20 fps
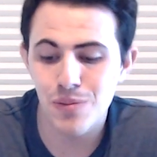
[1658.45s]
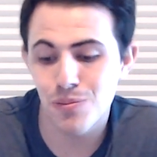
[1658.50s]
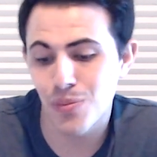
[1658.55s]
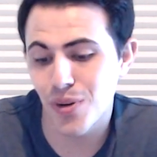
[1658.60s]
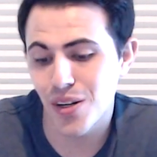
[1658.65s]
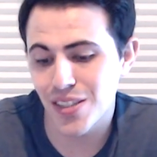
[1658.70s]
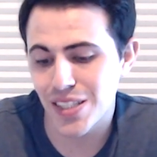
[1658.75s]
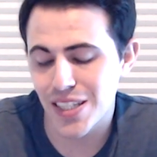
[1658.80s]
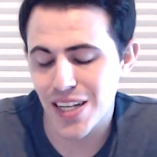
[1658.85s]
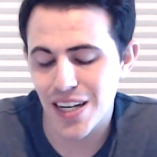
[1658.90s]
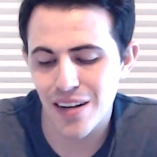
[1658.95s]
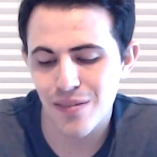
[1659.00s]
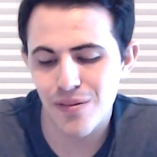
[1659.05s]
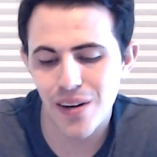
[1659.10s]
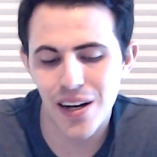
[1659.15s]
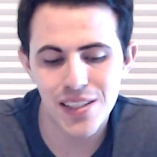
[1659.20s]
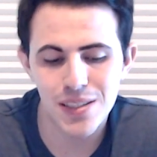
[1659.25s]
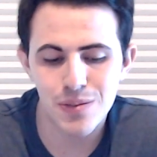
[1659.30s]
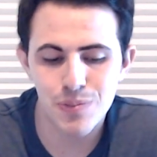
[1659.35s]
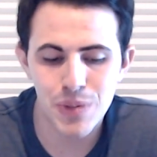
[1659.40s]
But yeah, if I
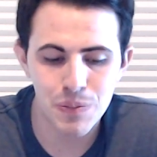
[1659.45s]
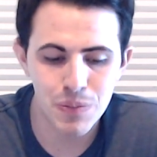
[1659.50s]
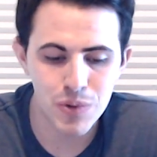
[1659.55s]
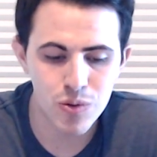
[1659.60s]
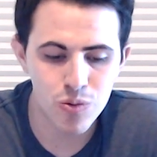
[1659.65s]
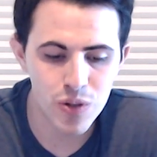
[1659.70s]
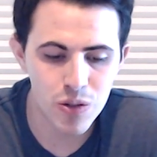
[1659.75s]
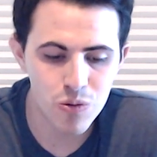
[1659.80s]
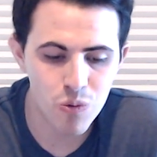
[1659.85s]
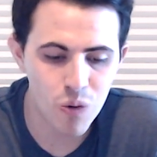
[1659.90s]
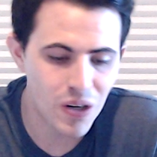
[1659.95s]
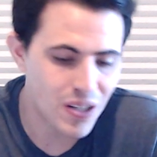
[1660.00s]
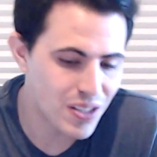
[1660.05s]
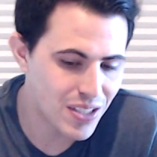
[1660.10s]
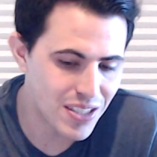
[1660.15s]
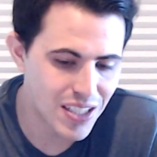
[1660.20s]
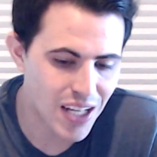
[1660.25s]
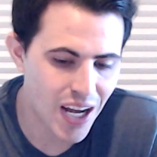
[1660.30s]
had to pick between one of these